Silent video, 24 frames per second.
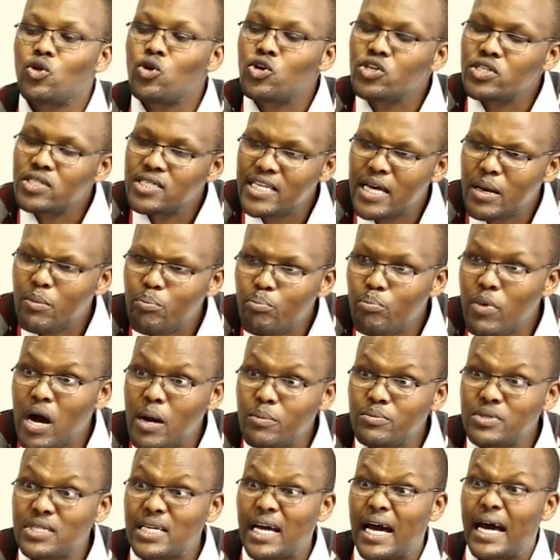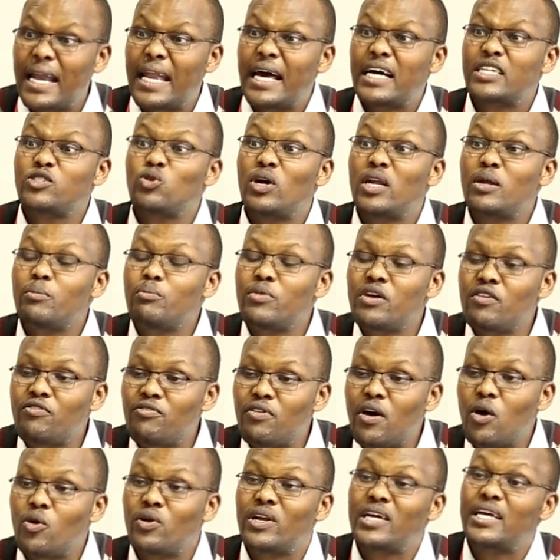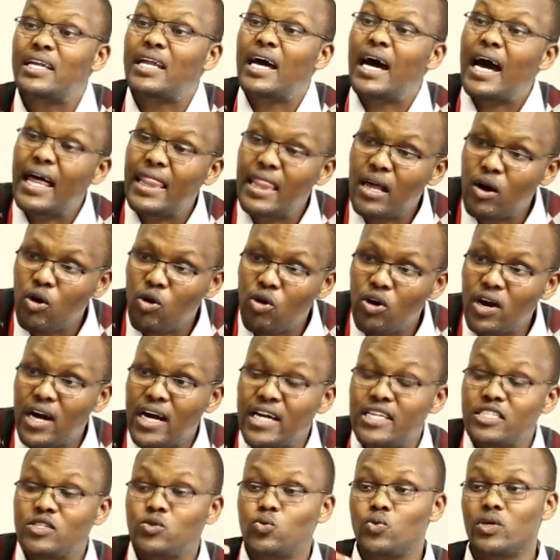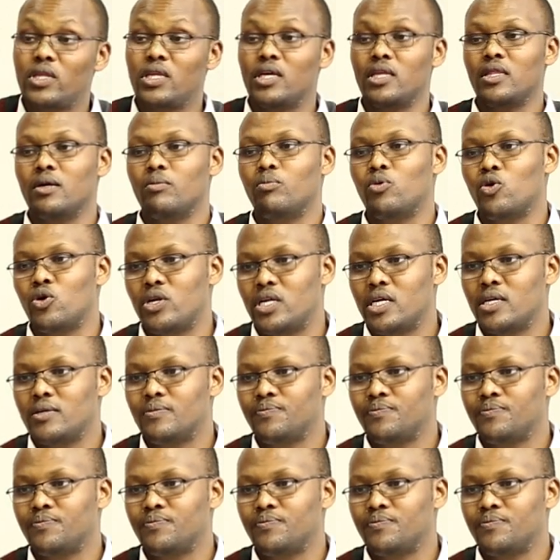Those same bumps can actually be found in other organs within the body.